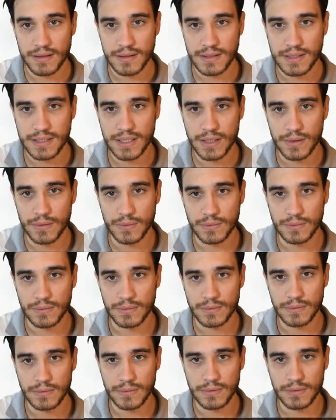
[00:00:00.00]
So
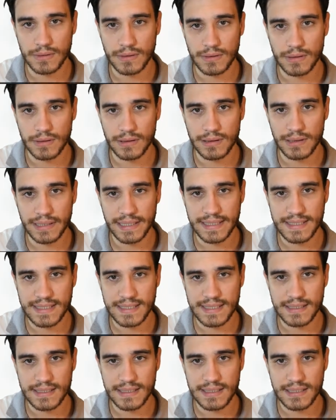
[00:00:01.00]

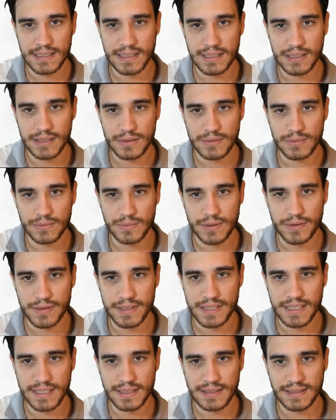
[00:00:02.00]
let's see, where
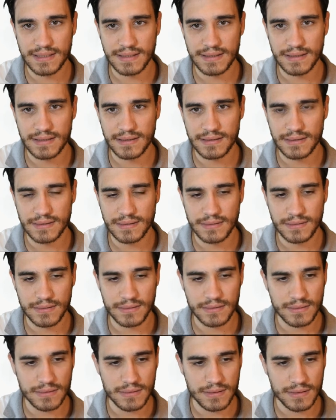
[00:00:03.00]
is it?
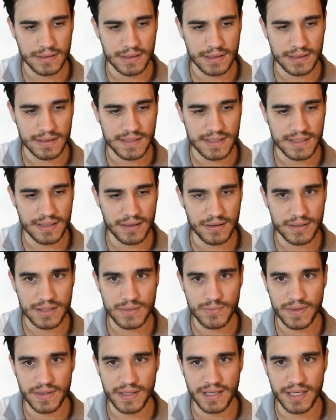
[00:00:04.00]
It
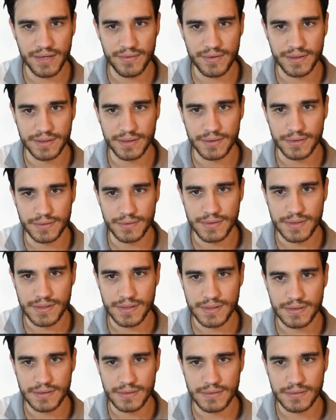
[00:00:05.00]
starts with
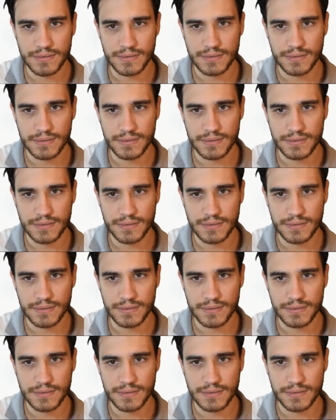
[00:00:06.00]
Gyarados.